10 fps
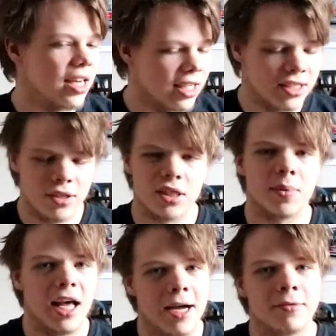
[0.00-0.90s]
This year has
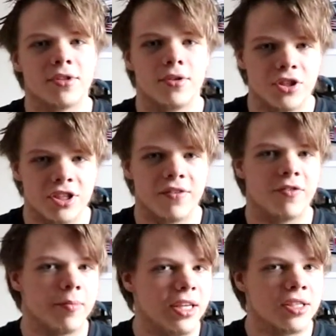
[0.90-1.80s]
been absolute shit
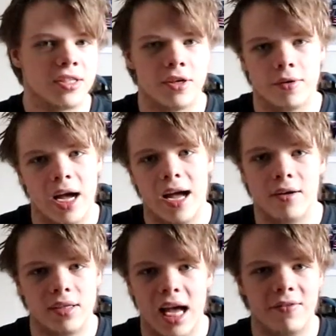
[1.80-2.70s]
for me, so
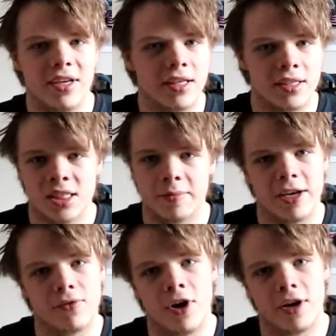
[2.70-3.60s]
having to
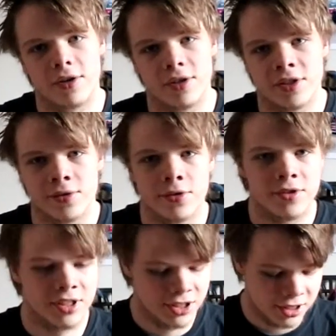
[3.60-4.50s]
spend longer in
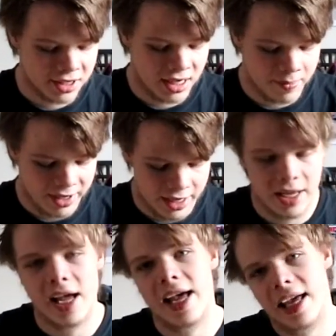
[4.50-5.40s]
school is just gonna
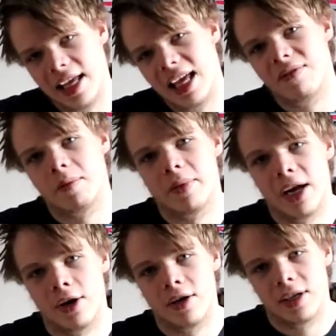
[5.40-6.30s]
be even
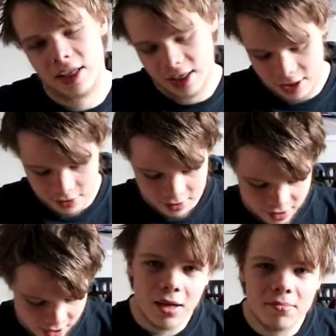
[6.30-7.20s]
better, you know.
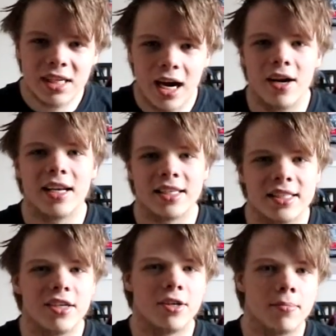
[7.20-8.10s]
I'm tired of this
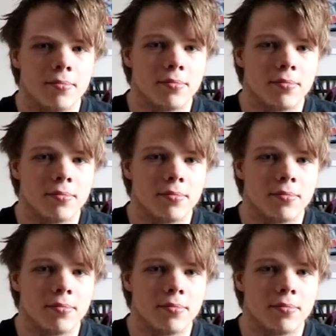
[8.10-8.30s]
year.